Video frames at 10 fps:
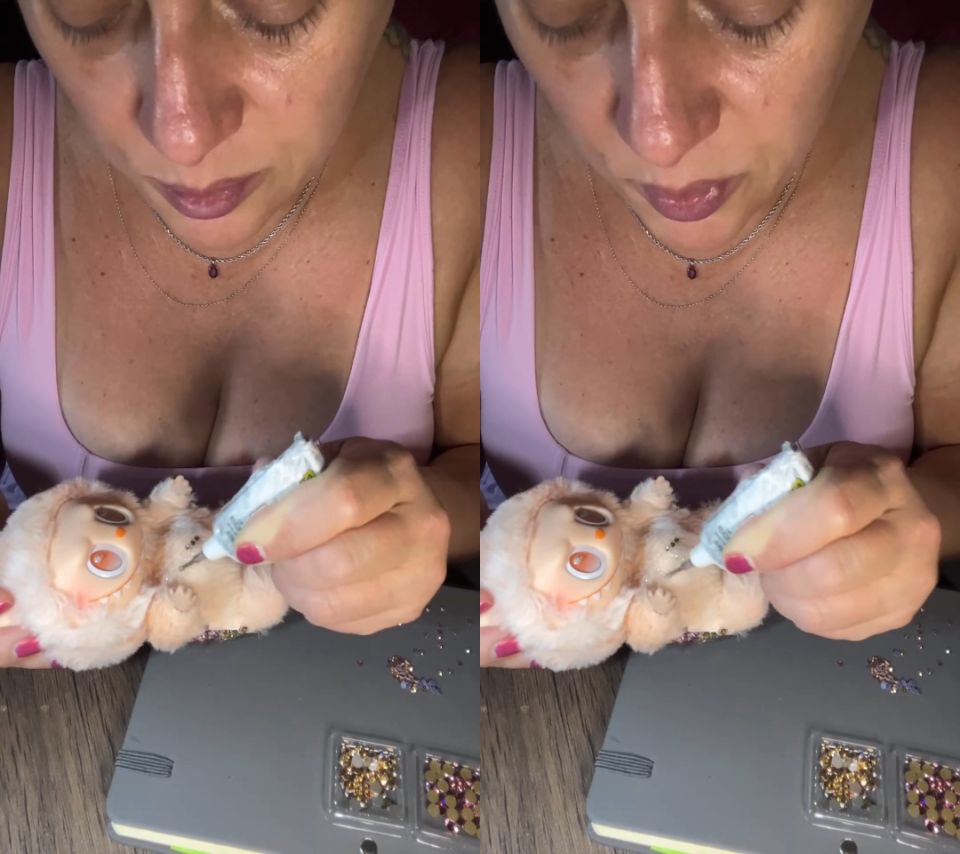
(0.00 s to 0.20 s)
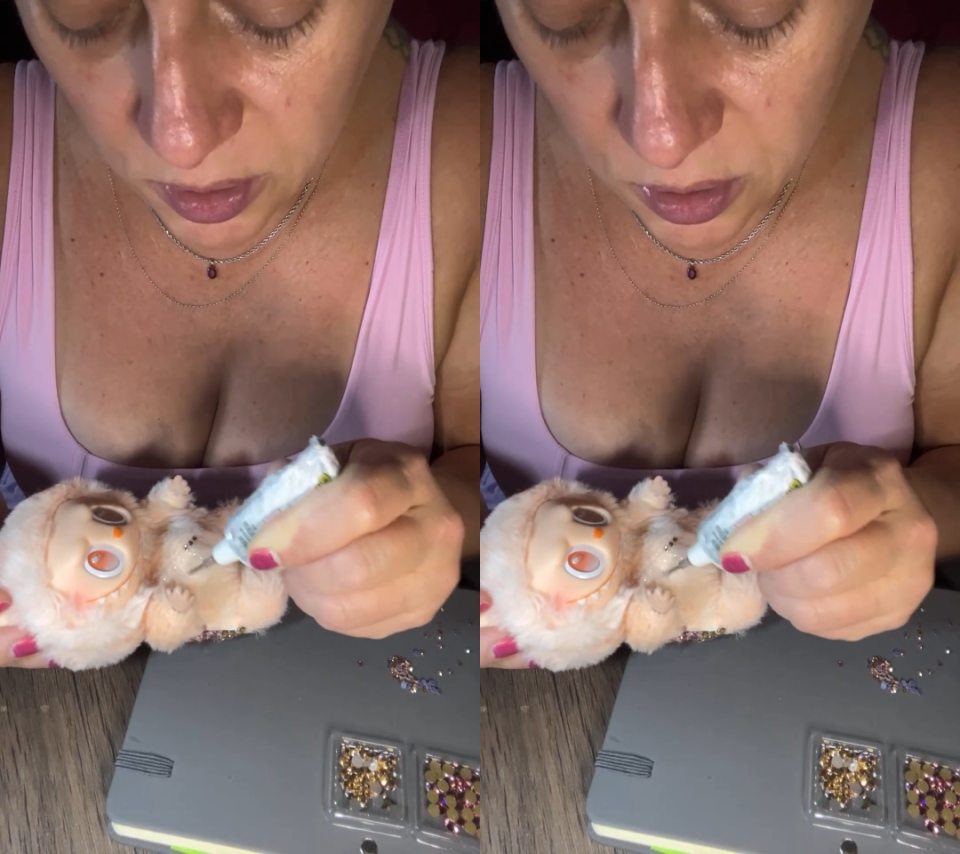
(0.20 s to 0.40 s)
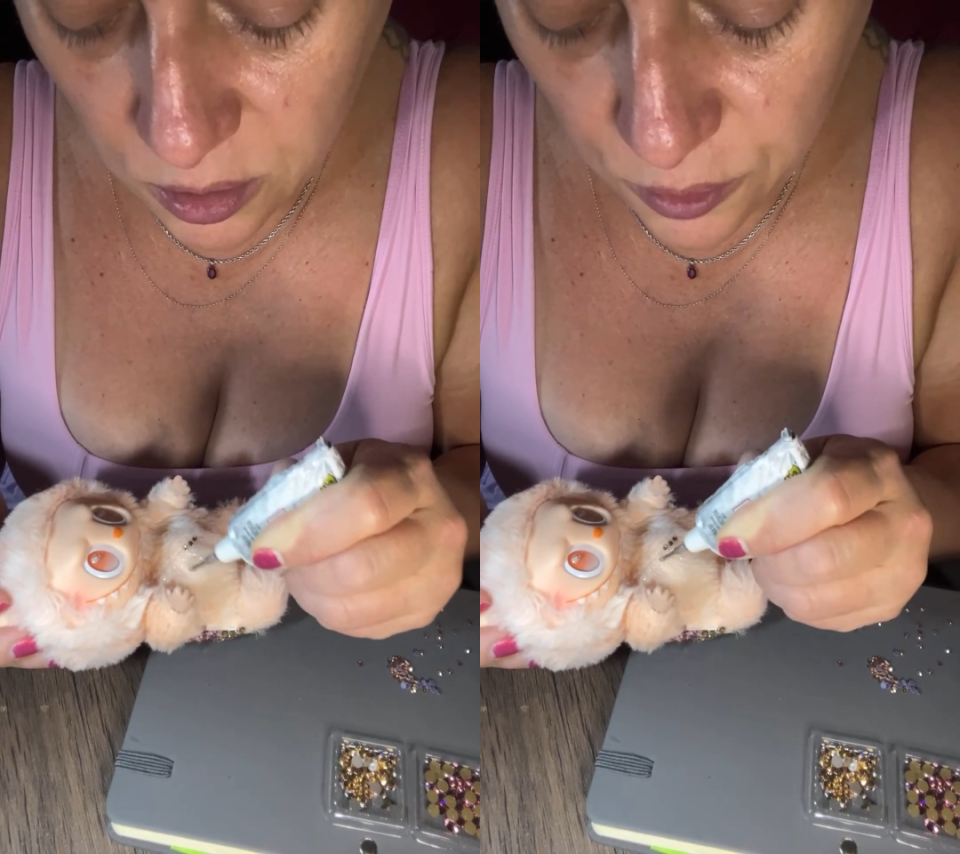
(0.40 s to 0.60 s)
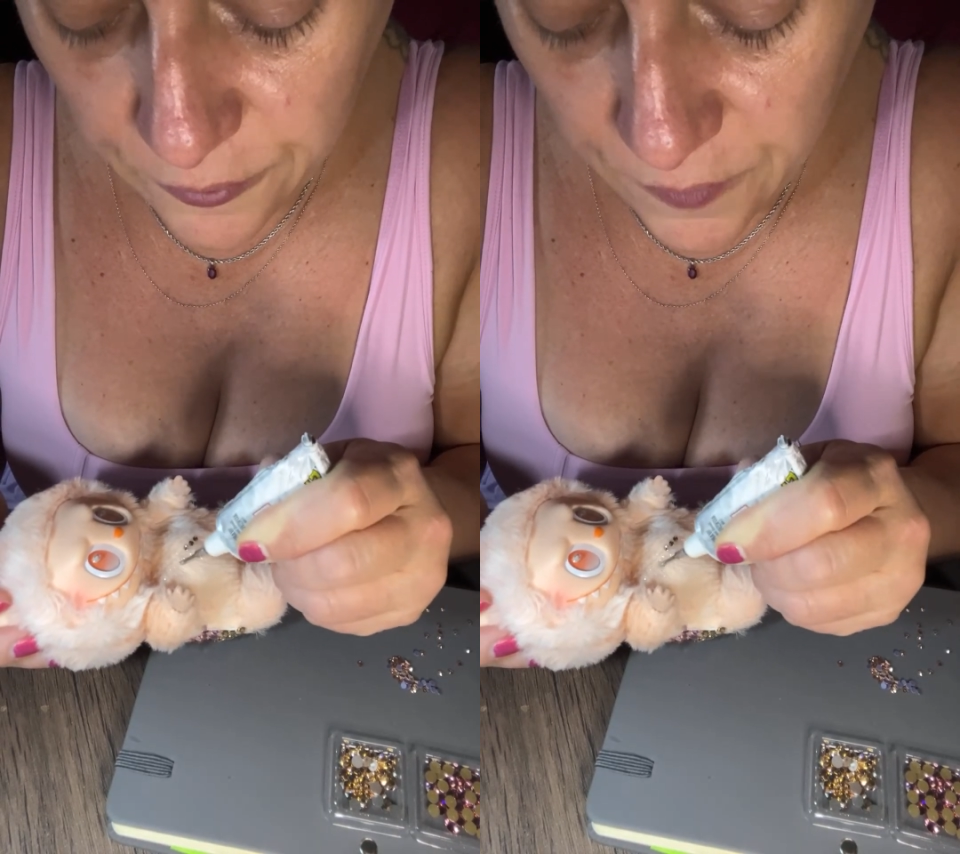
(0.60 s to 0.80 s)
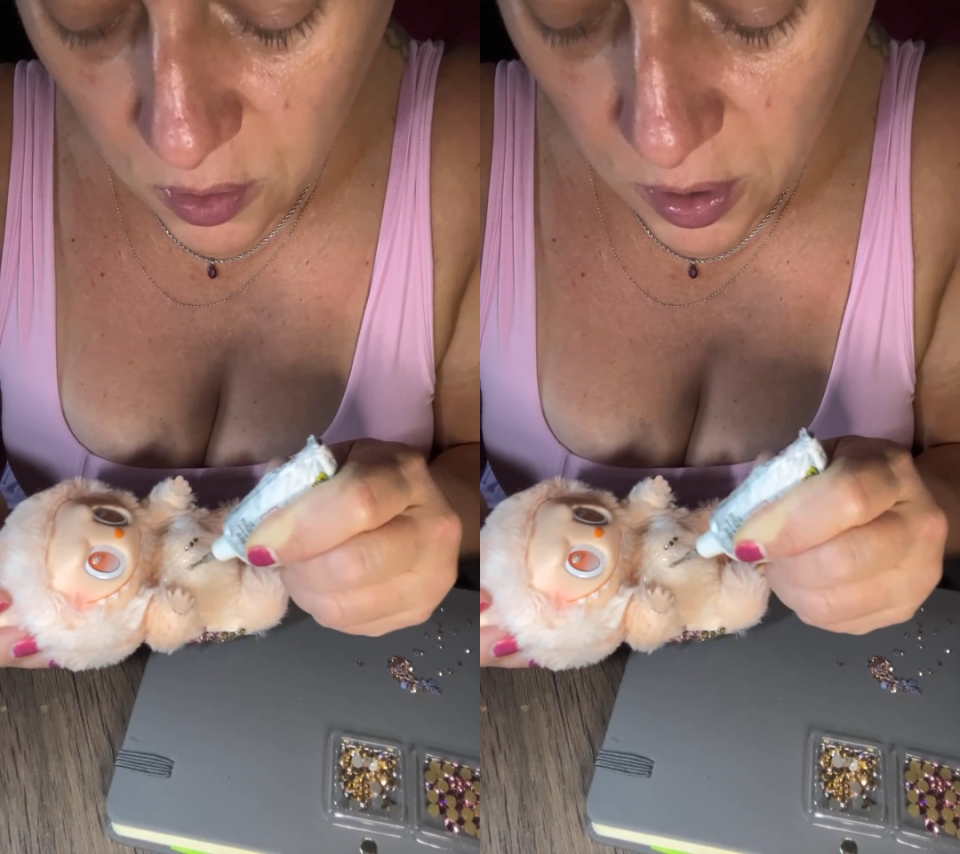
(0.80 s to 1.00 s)
bring the glue
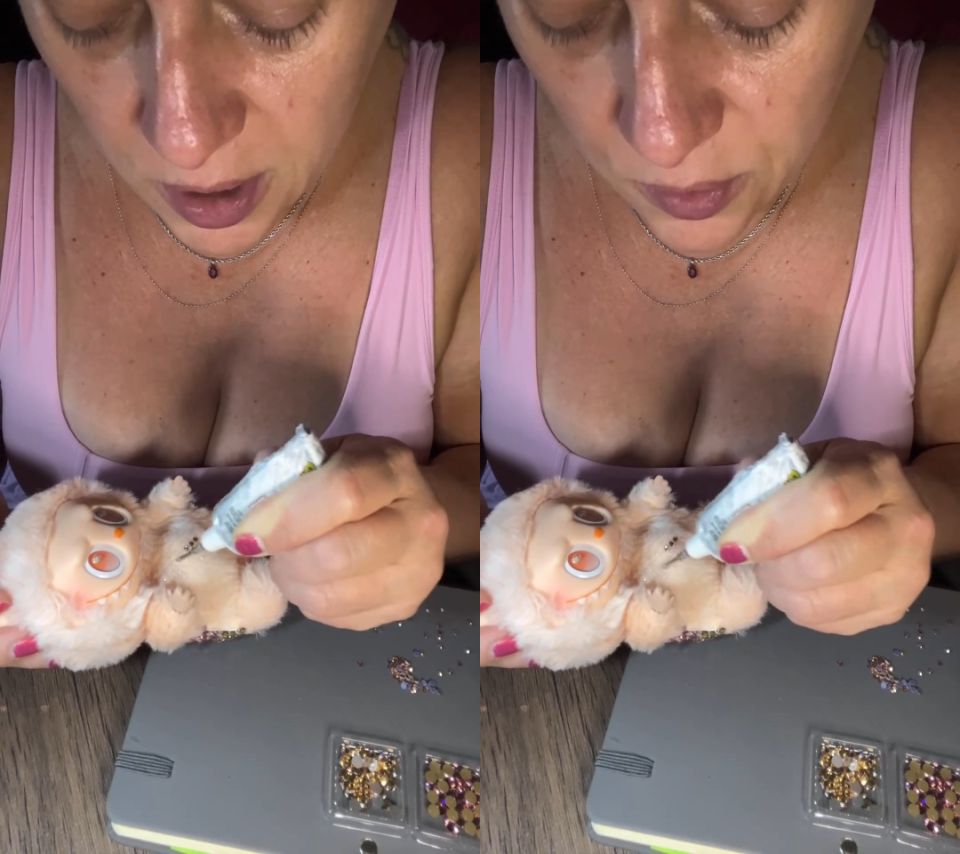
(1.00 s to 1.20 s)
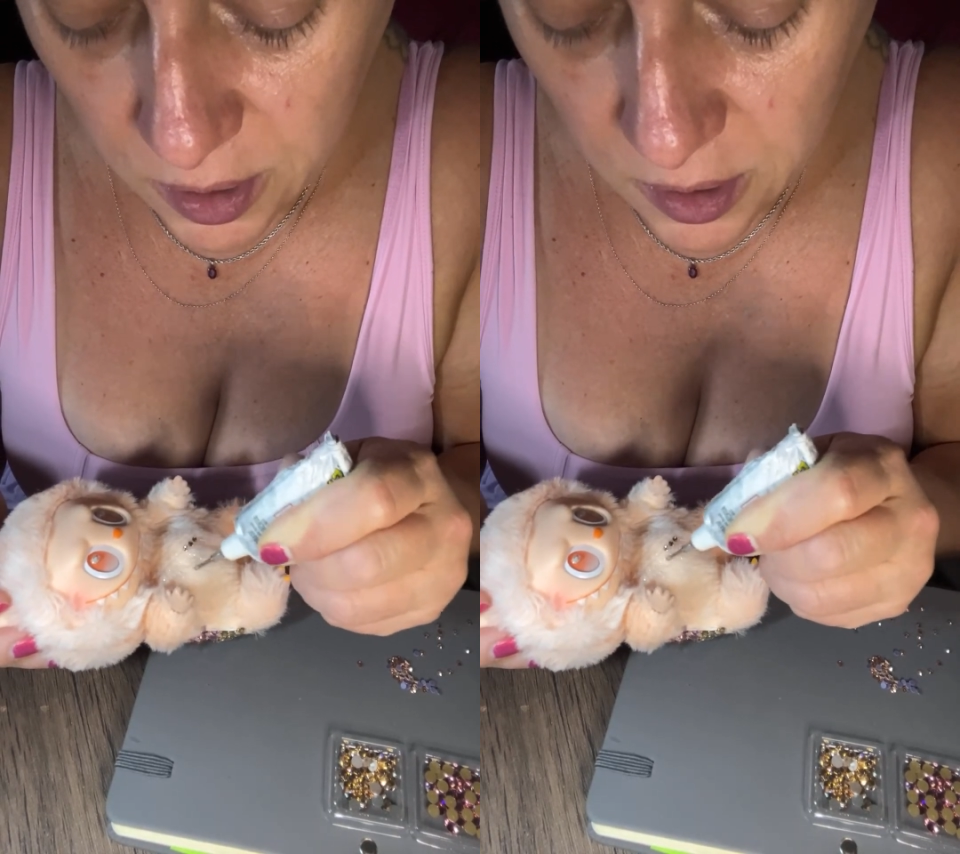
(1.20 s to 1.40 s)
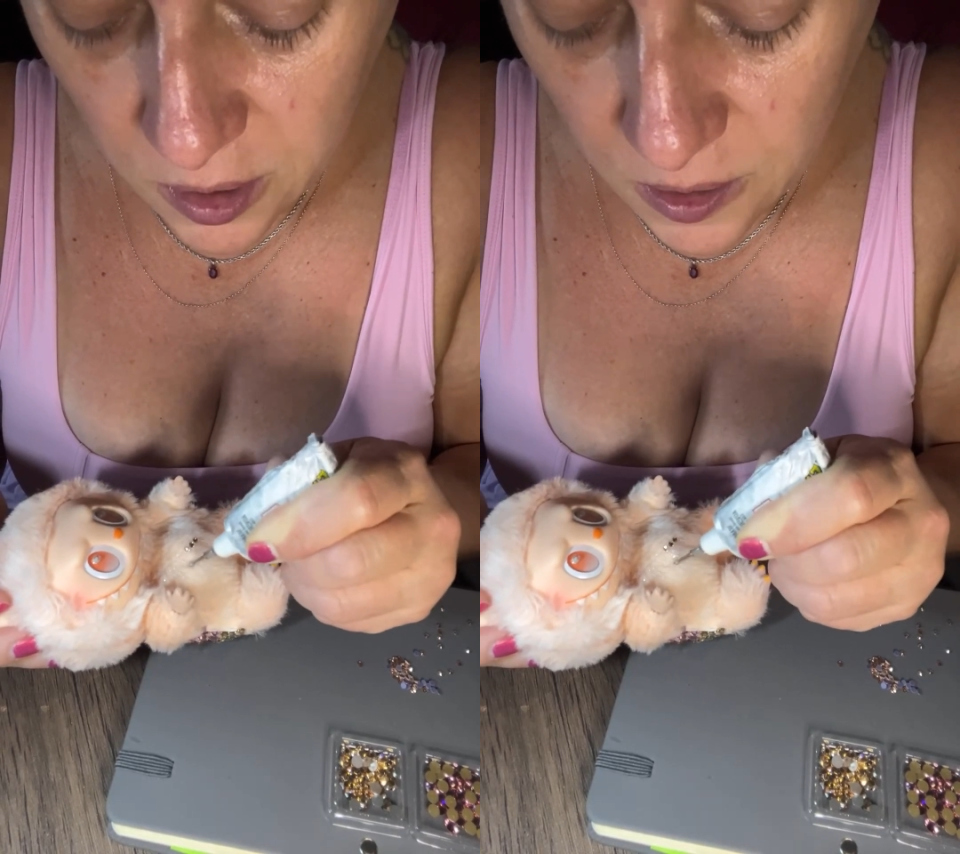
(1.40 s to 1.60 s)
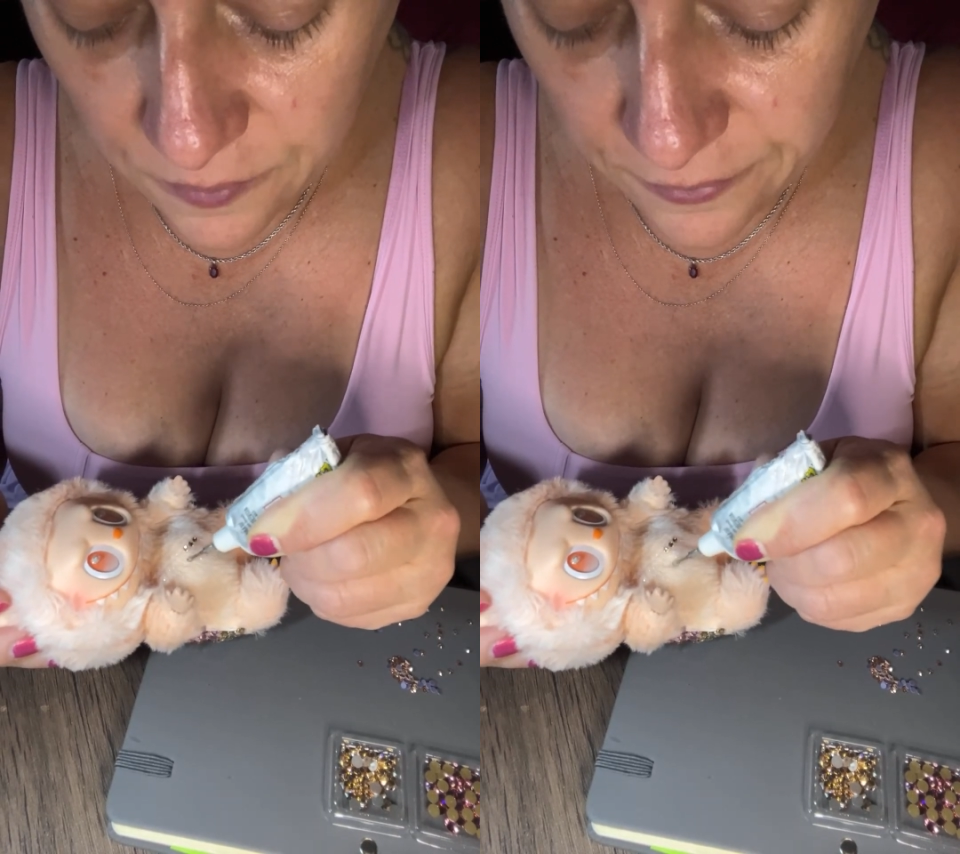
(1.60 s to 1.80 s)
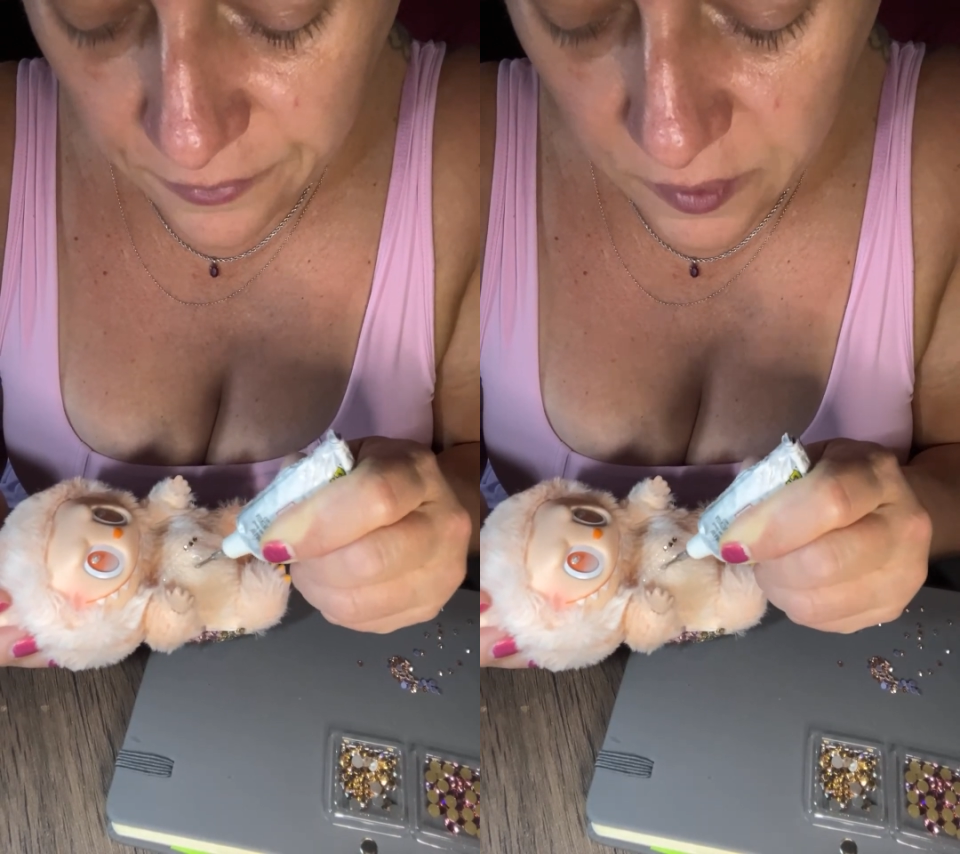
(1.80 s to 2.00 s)
far out
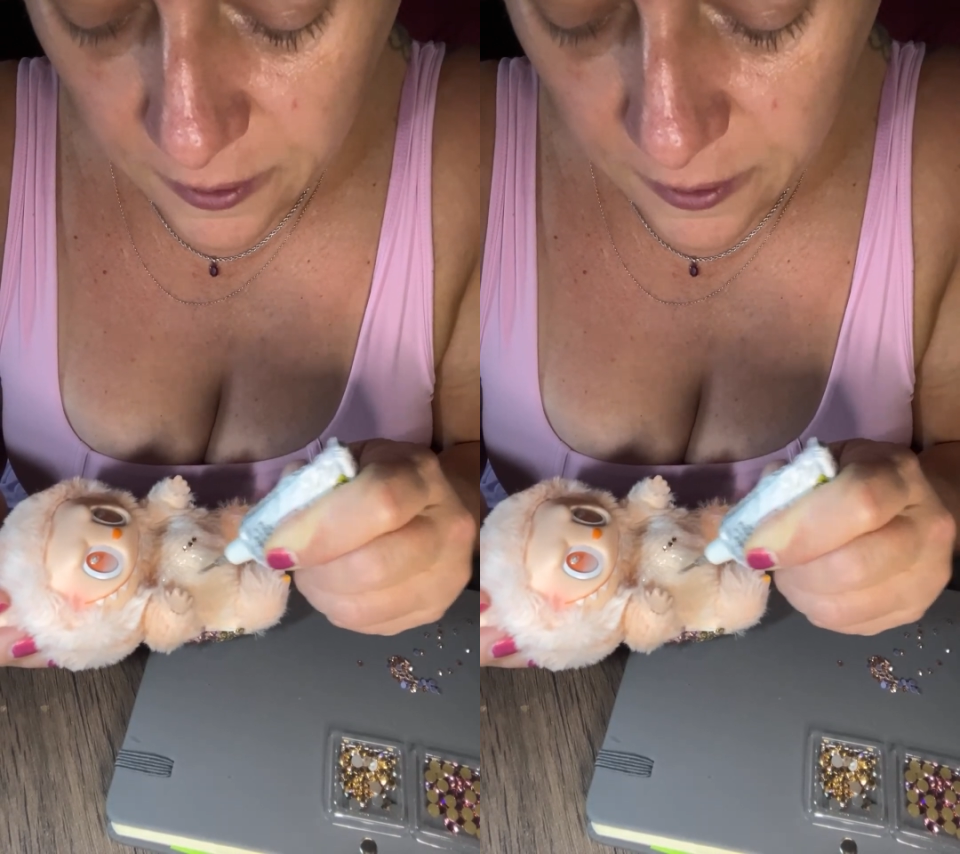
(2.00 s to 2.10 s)
enough